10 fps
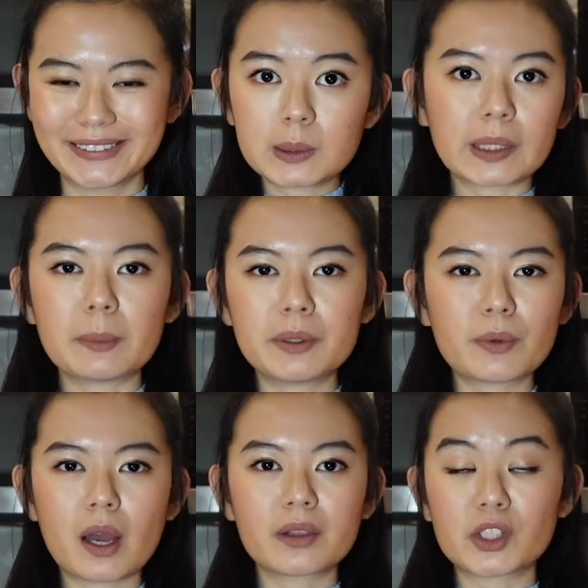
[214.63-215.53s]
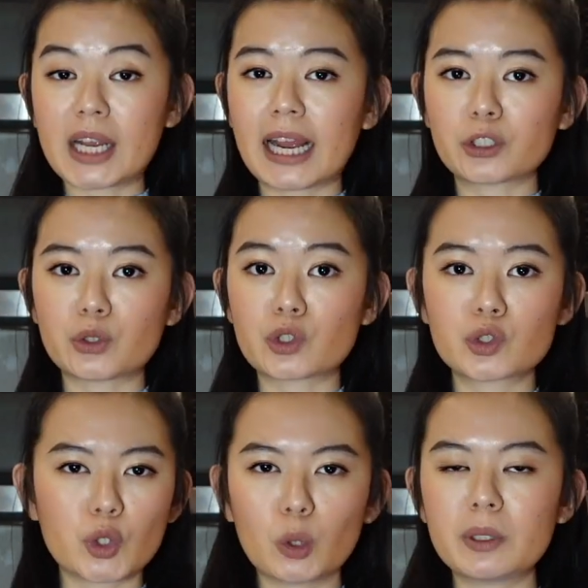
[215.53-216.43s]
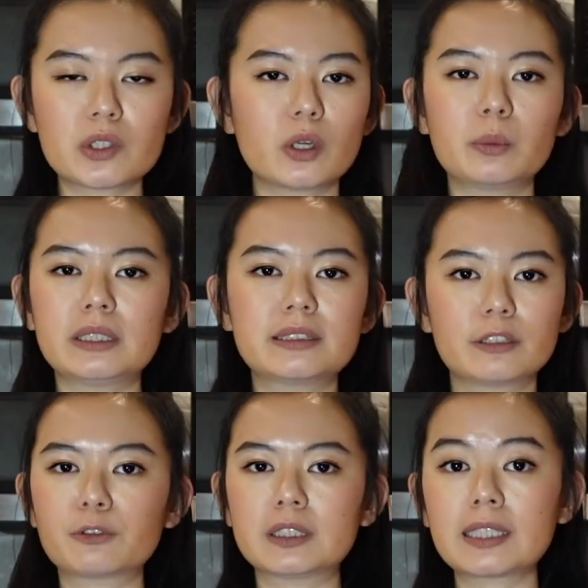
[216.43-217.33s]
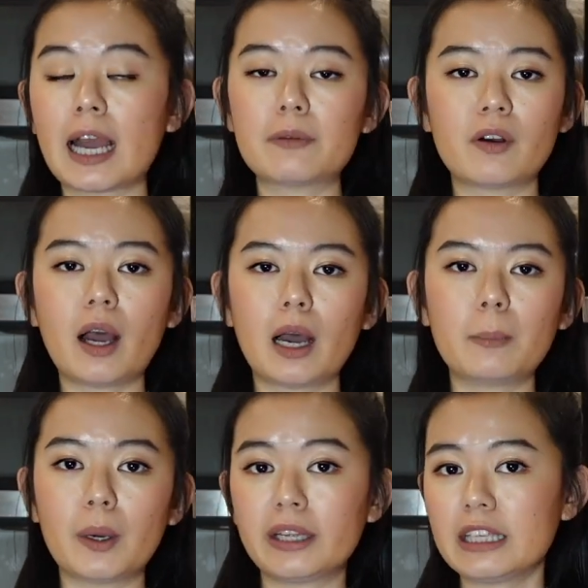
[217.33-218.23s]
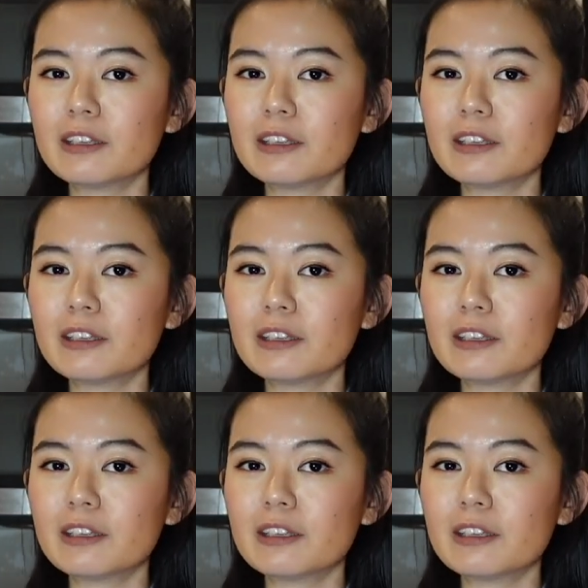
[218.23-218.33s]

Don't get me wrong, there's actually so many different types of hot pot,